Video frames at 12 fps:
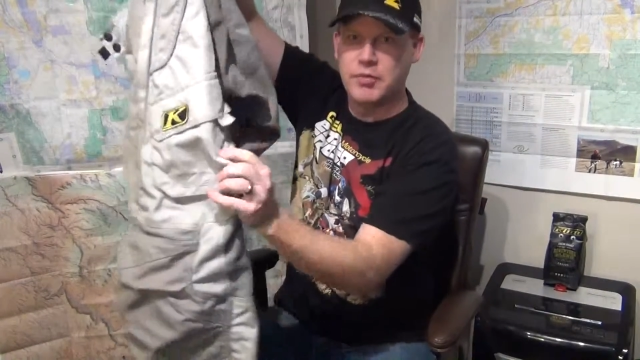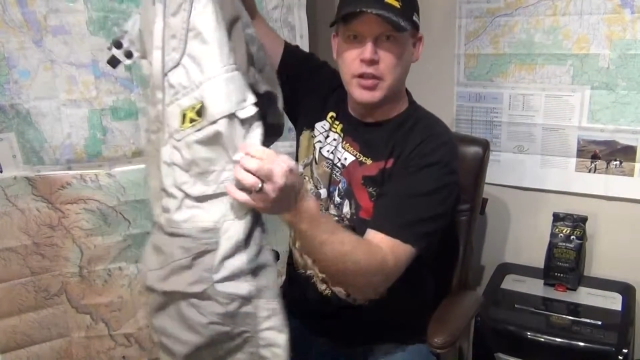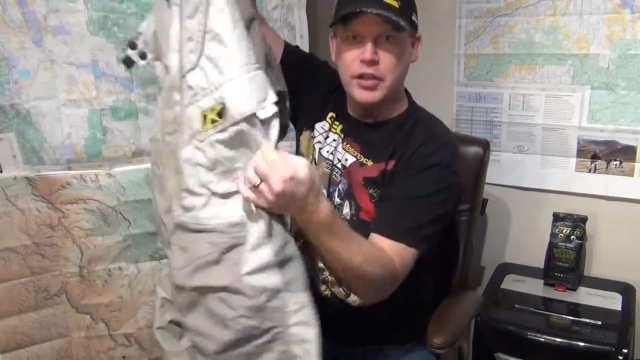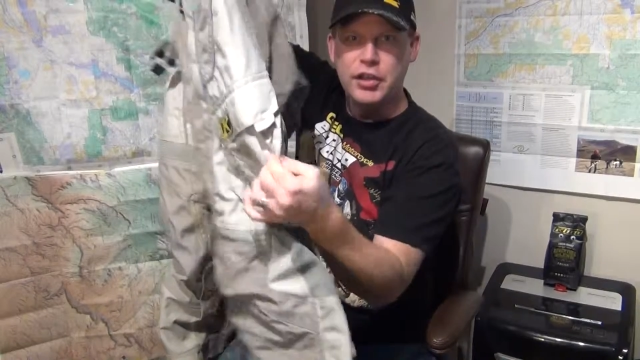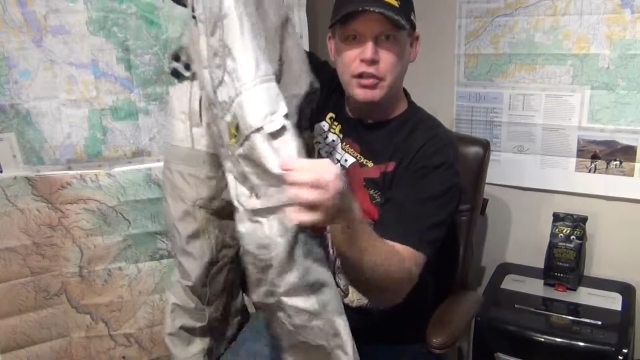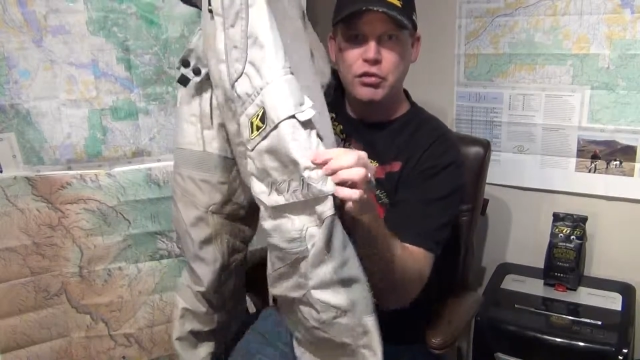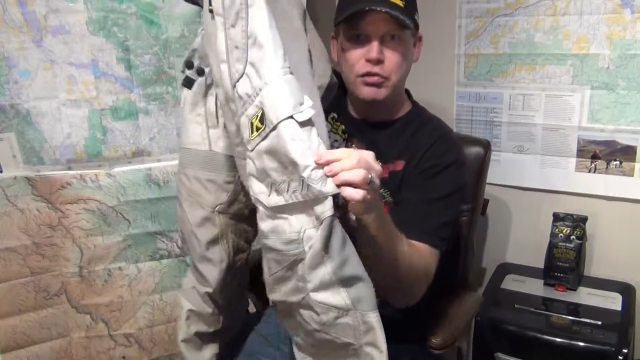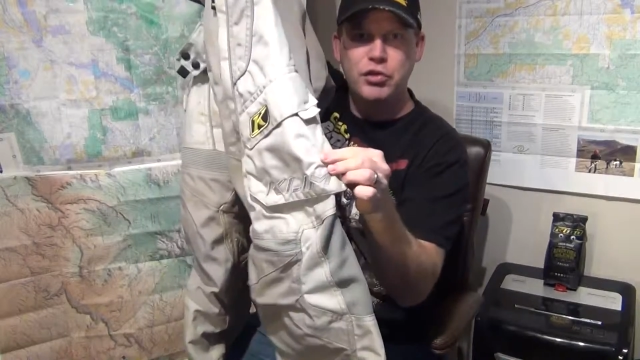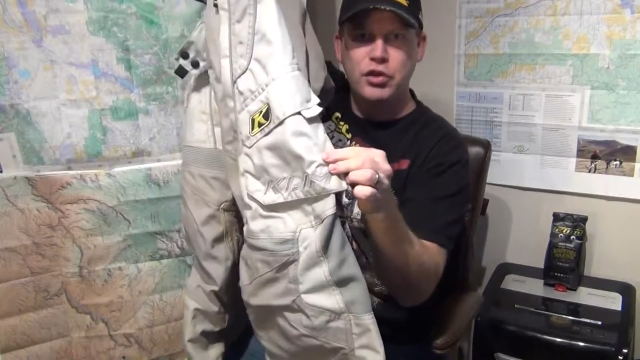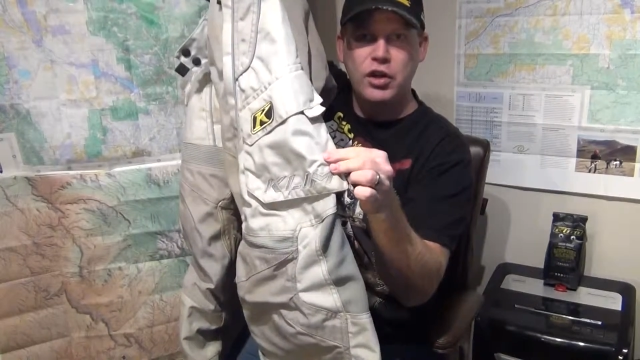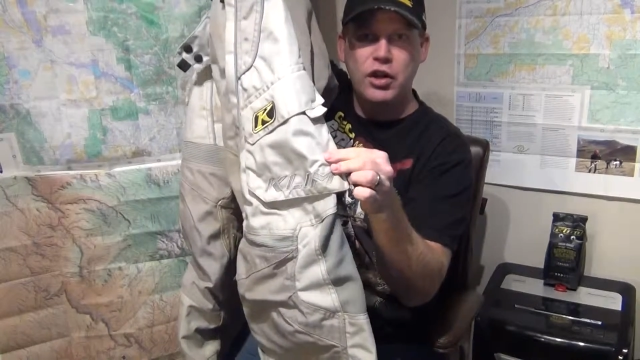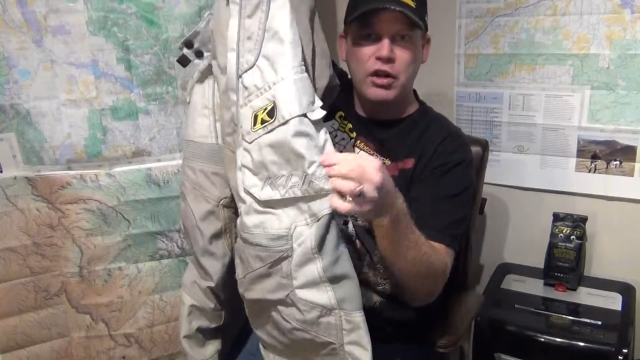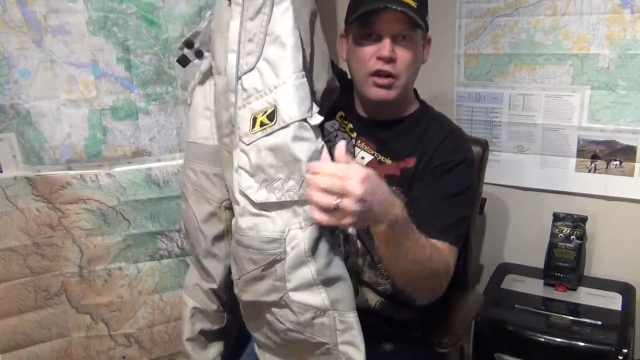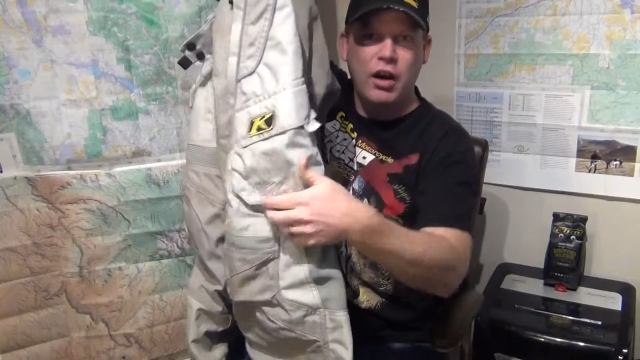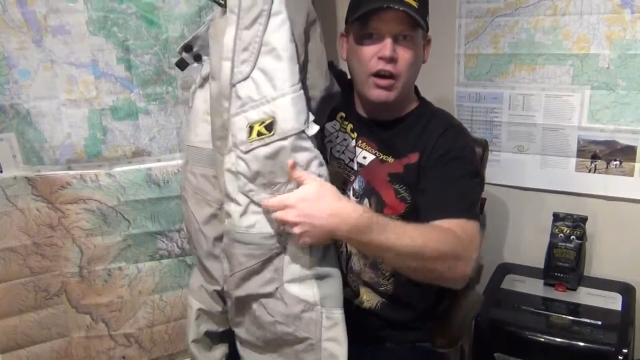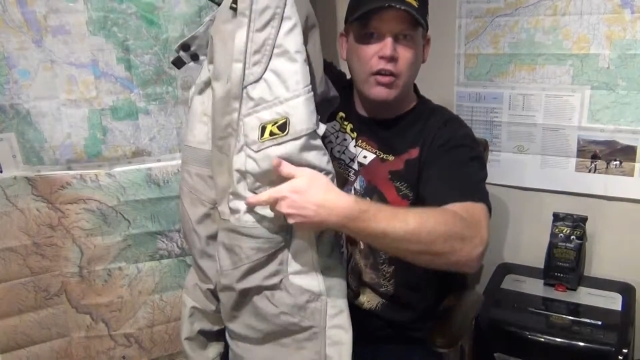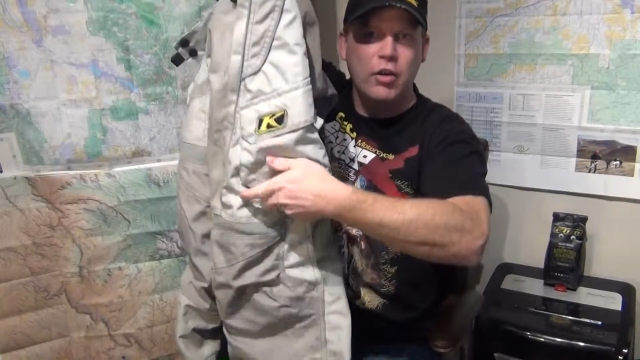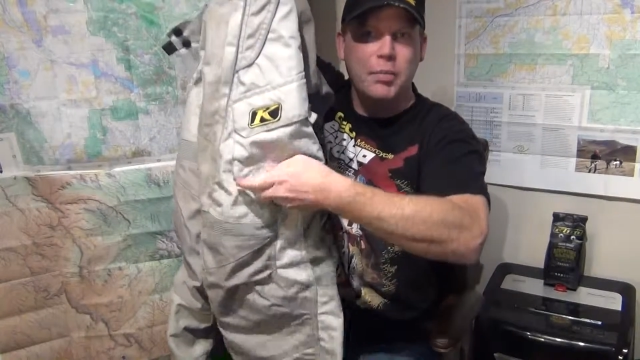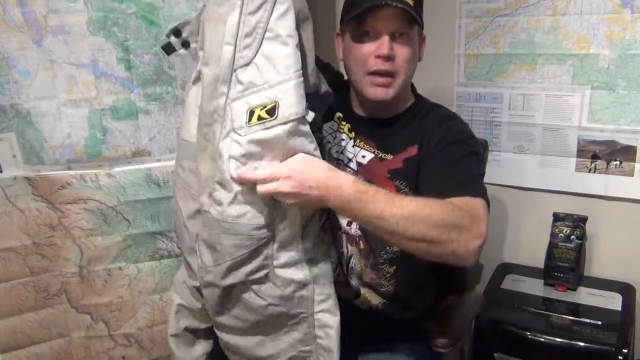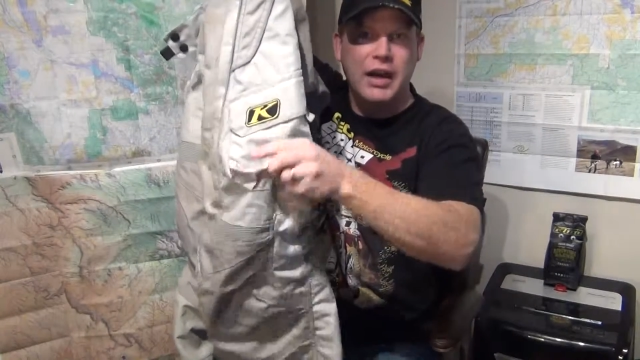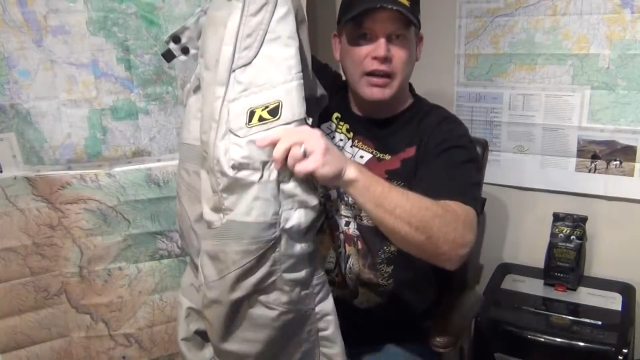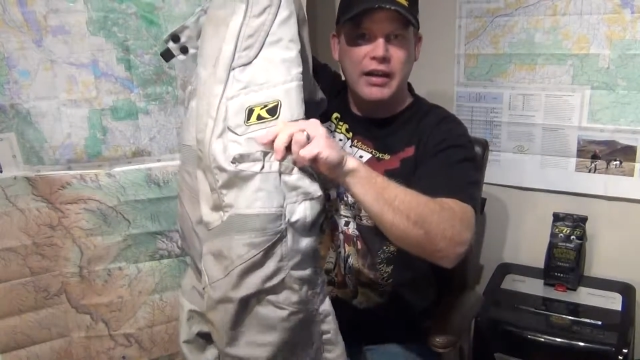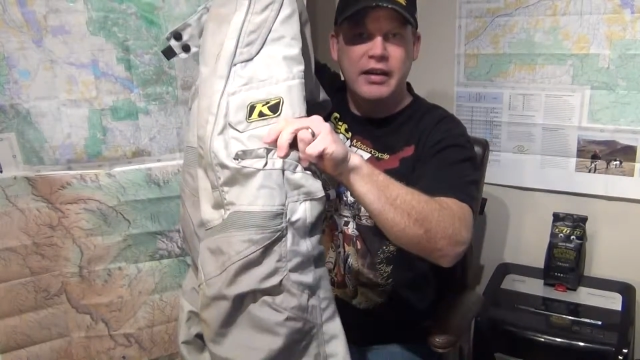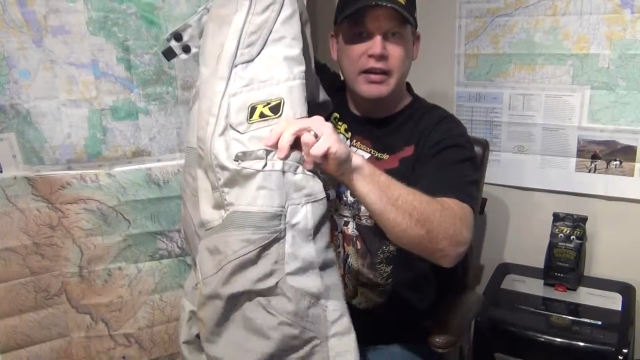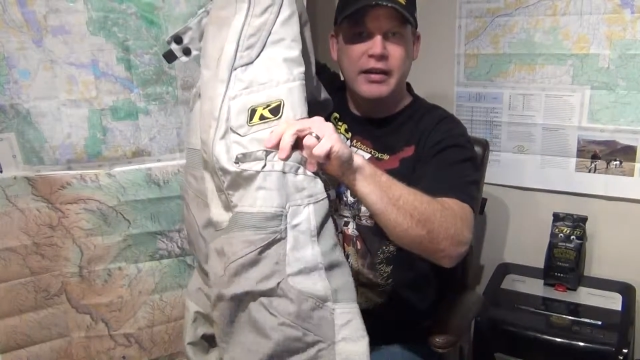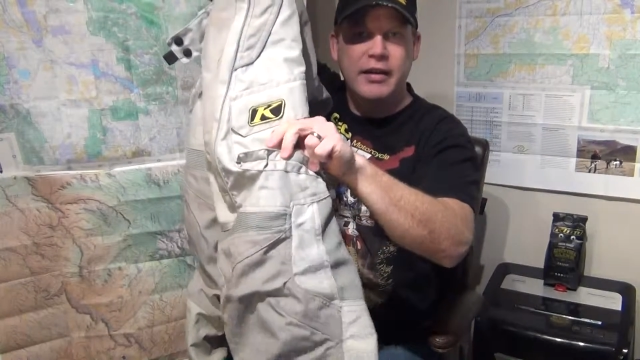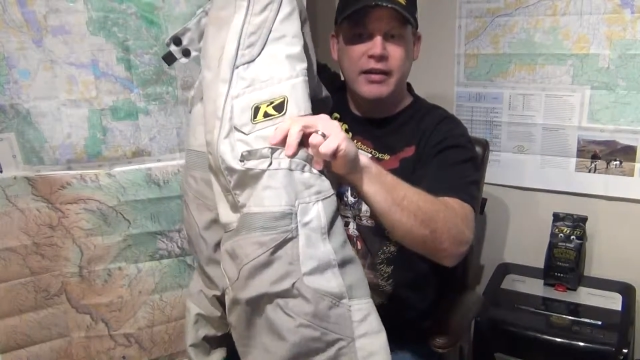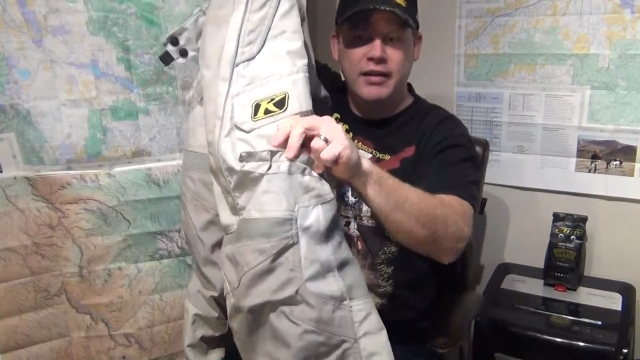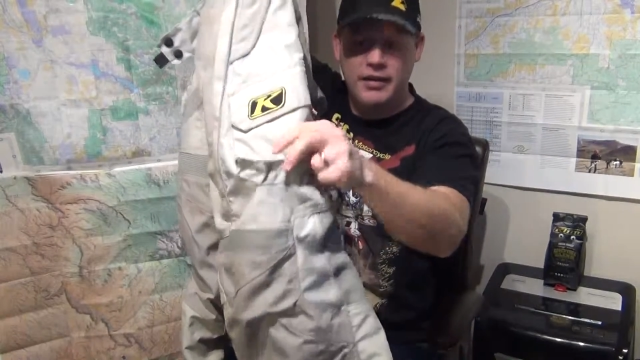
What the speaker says: huge cargo pocket here.